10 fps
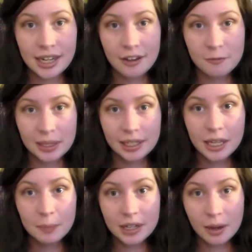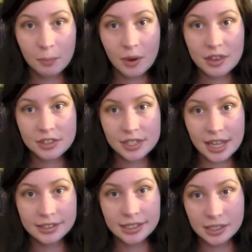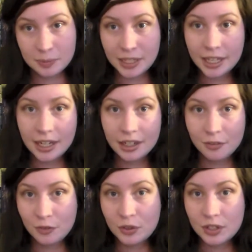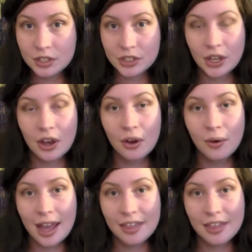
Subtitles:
that I've been keeping up with since its beginning a few years ago,